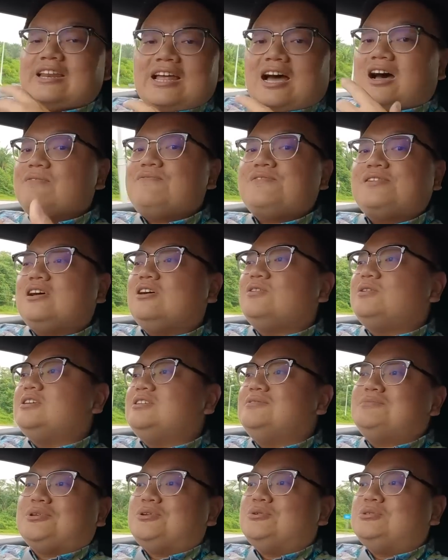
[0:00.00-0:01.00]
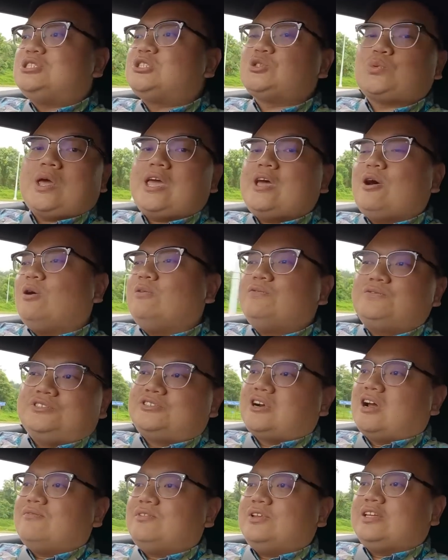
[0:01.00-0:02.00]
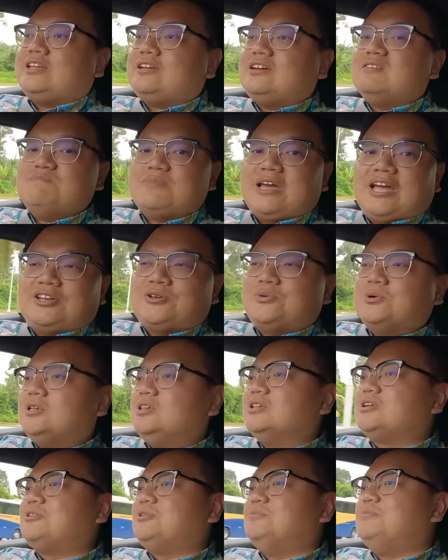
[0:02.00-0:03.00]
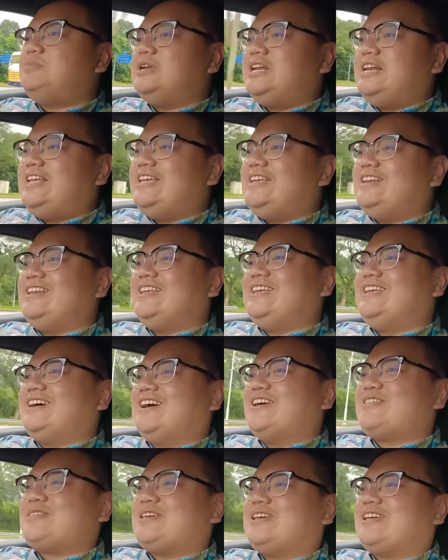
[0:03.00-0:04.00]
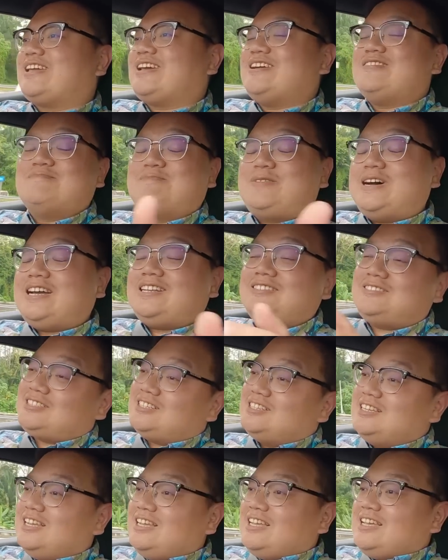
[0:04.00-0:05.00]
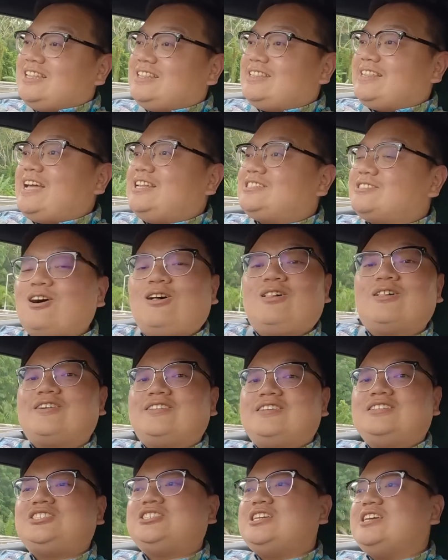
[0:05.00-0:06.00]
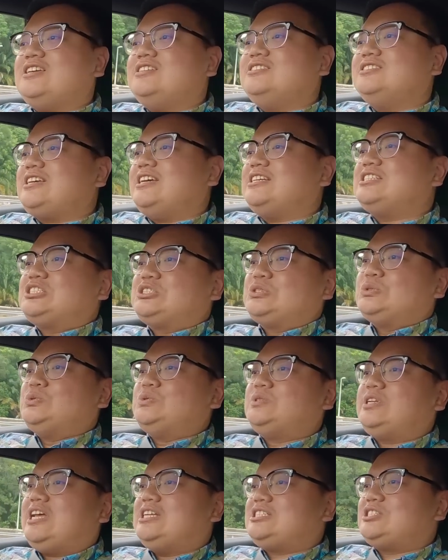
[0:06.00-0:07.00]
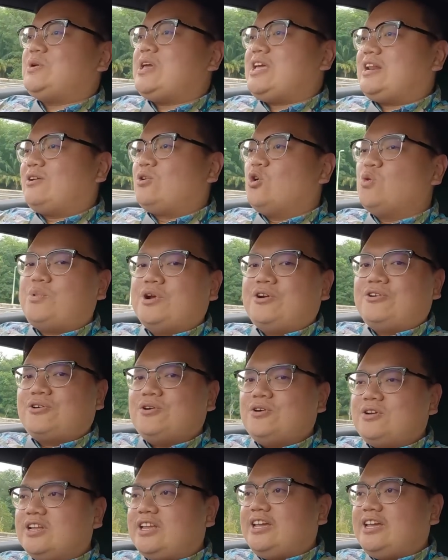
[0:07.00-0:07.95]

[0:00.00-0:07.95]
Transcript: in half an hour you'd swear off driving a manual completely, I think. But that's all gonna change as soon as you hit an open road